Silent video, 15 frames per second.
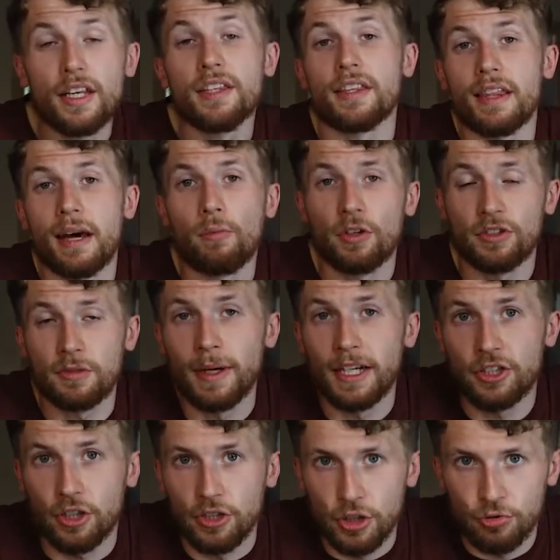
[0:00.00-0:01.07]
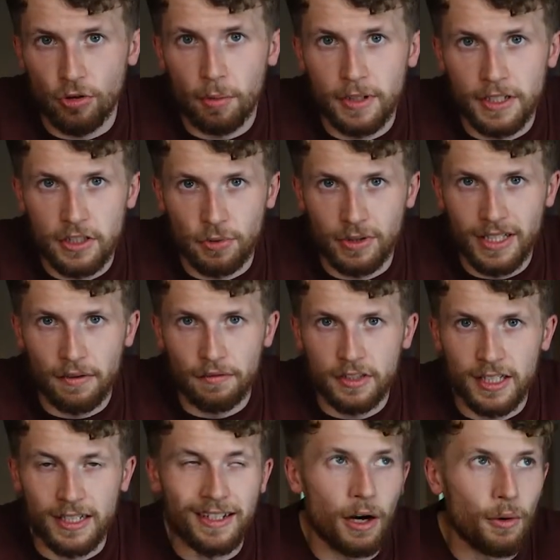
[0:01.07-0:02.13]
you then want to make sure you're dropping into a
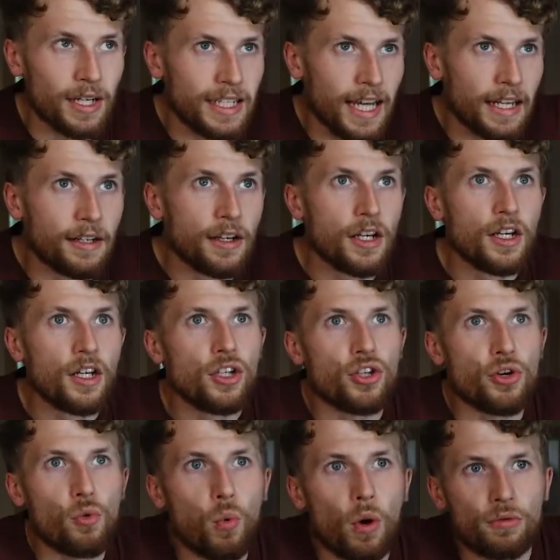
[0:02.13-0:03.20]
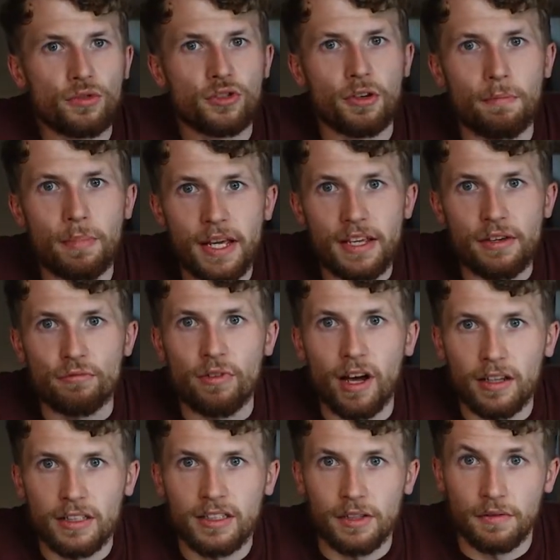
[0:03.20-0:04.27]
deficit. Now again, you want to be
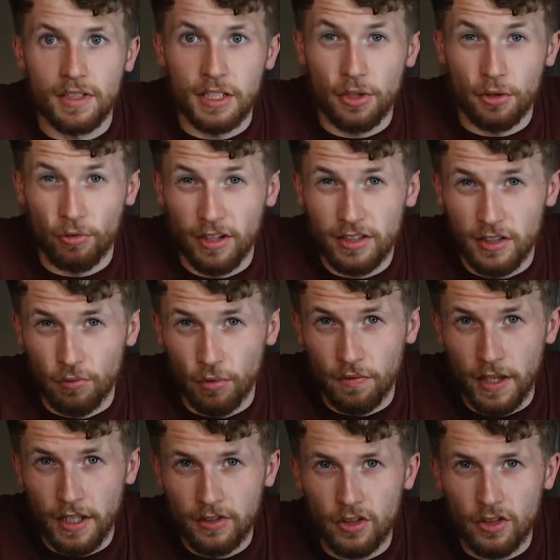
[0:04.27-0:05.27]
relatively aggressive with this.